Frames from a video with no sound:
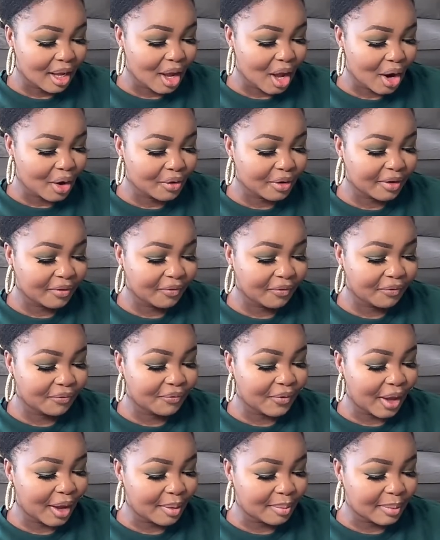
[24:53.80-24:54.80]
Our
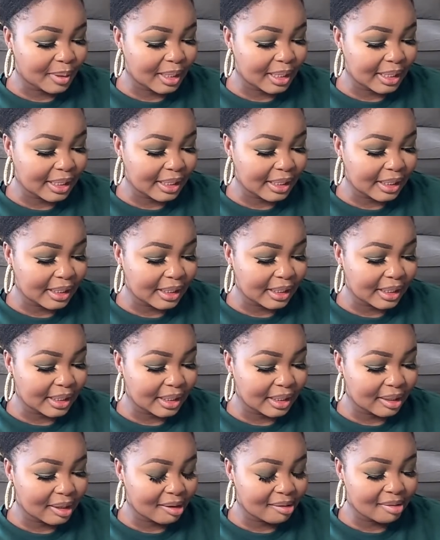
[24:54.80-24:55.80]
family
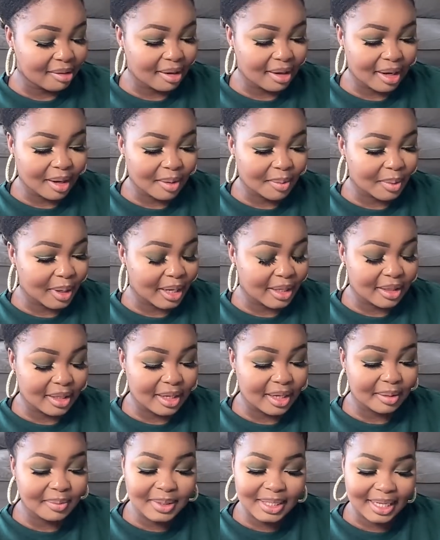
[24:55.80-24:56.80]
I think
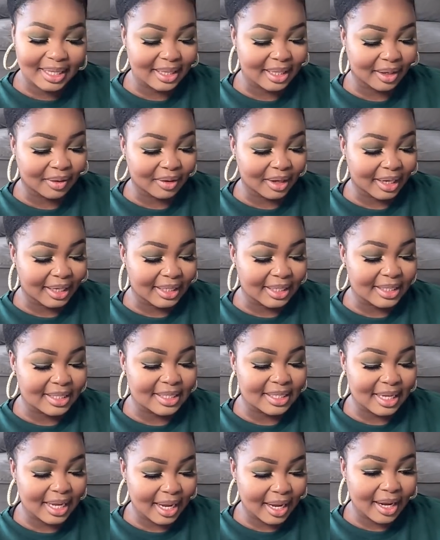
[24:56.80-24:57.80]
I'm saying that right.
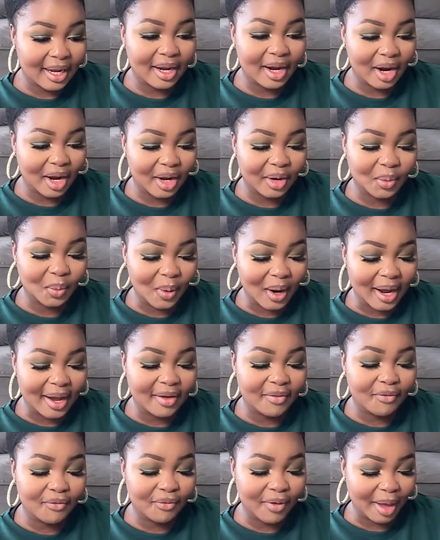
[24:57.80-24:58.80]
It's
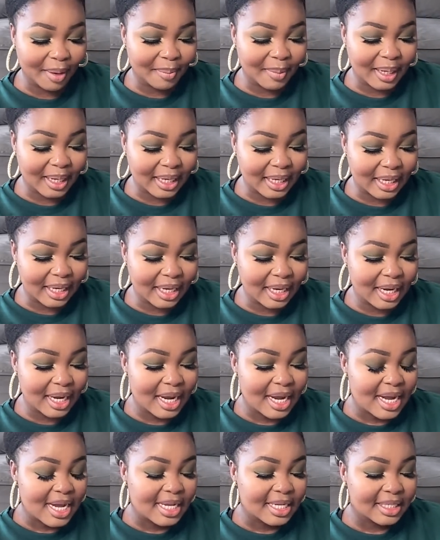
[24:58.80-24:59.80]
ARY family
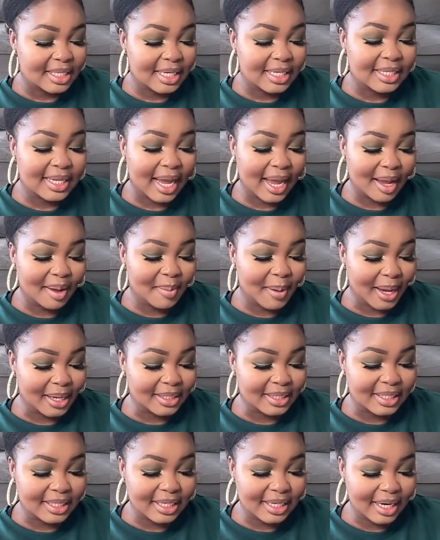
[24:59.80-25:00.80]
says, "Hey
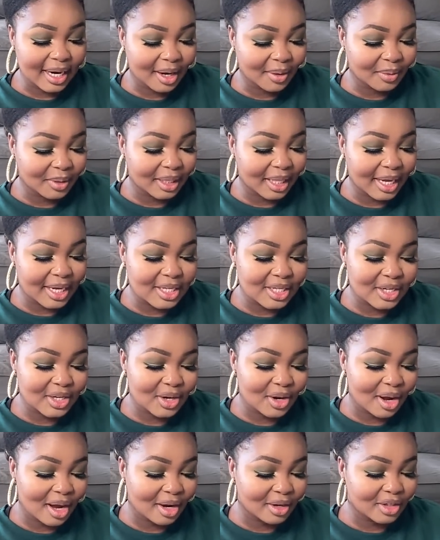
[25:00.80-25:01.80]
Basti, I would like to
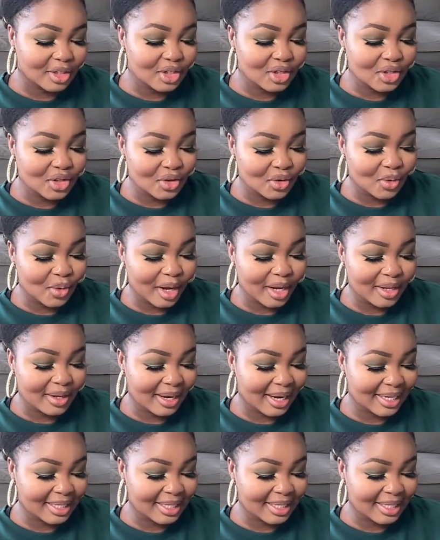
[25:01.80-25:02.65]
know how do you and your